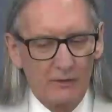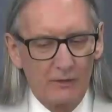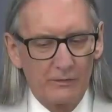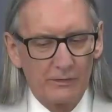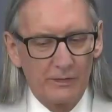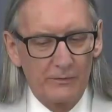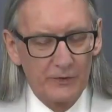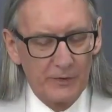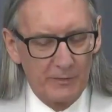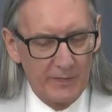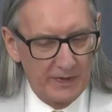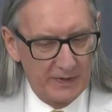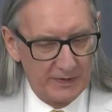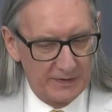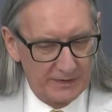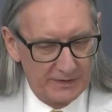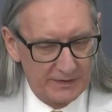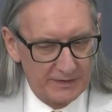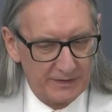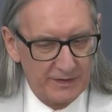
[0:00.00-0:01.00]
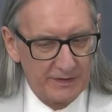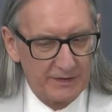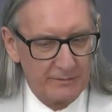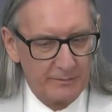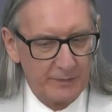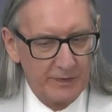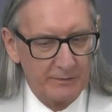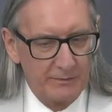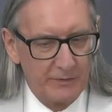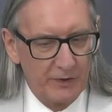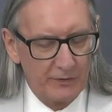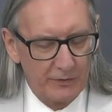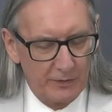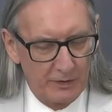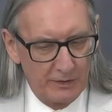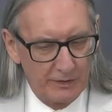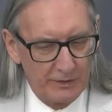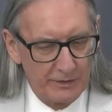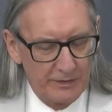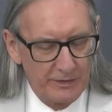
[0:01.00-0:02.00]
From the minutes that have been of
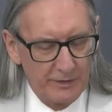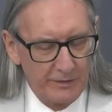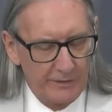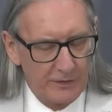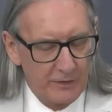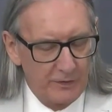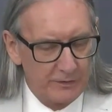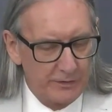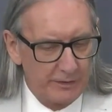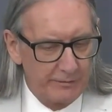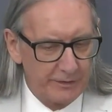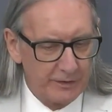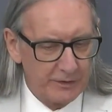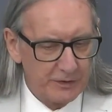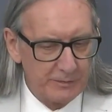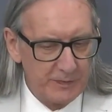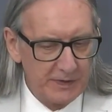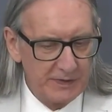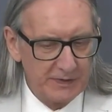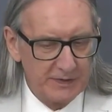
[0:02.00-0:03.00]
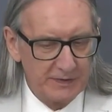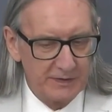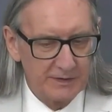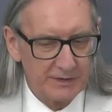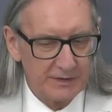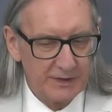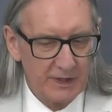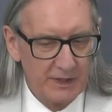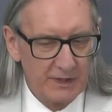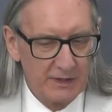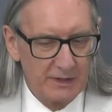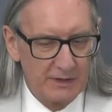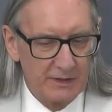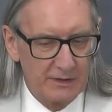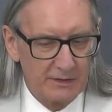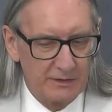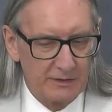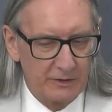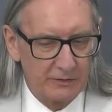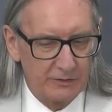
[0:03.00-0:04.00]
those meetings,
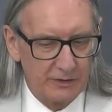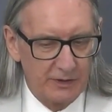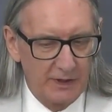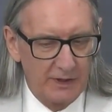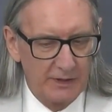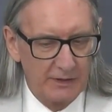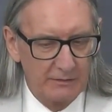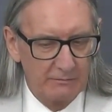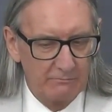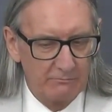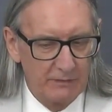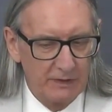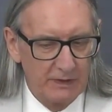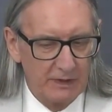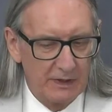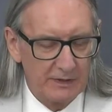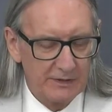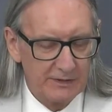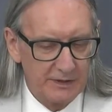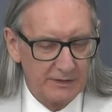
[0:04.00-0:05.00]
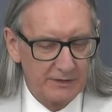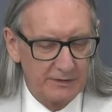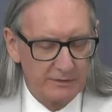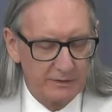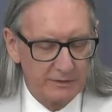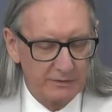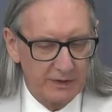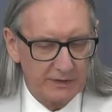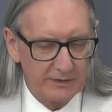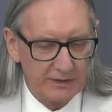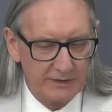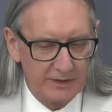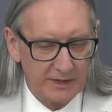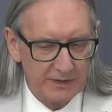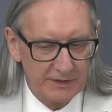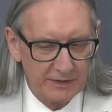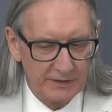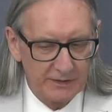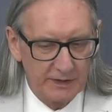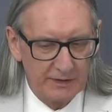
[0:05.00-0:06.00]
Dr. Lane, as the director
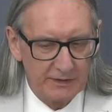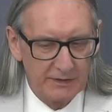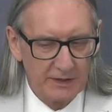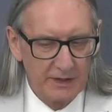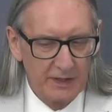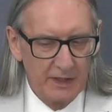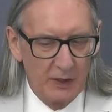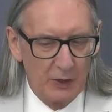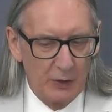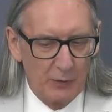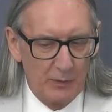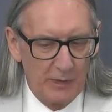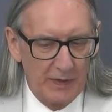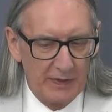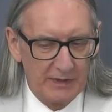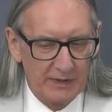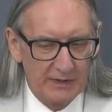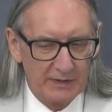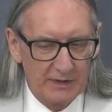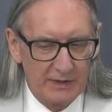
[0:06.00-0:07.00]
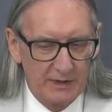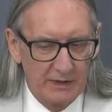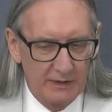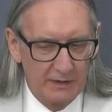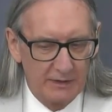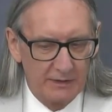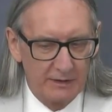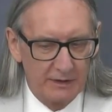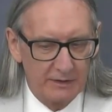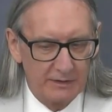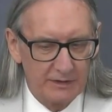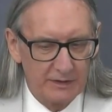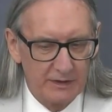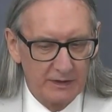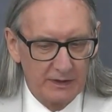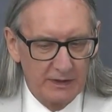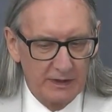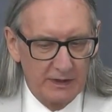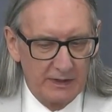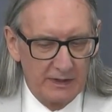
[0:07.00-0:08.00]
designate, made it clear that
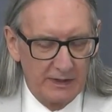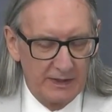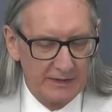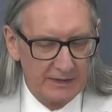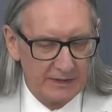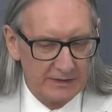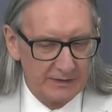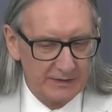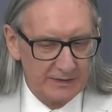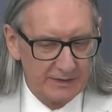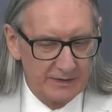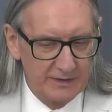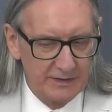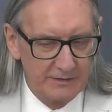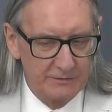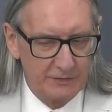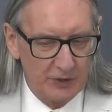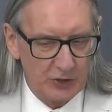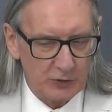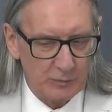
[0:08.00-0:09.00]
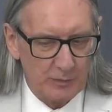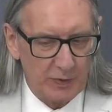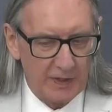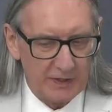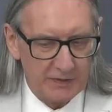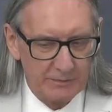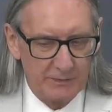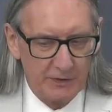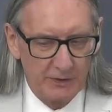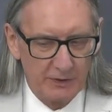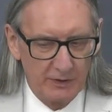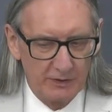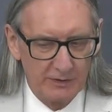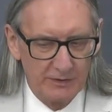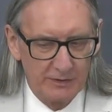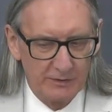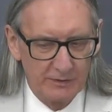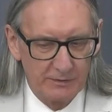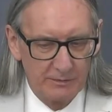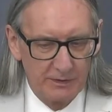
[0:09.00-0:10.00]
he didn't see fresh plasma going
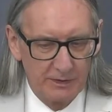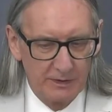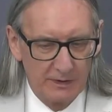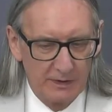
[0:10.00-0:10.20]
to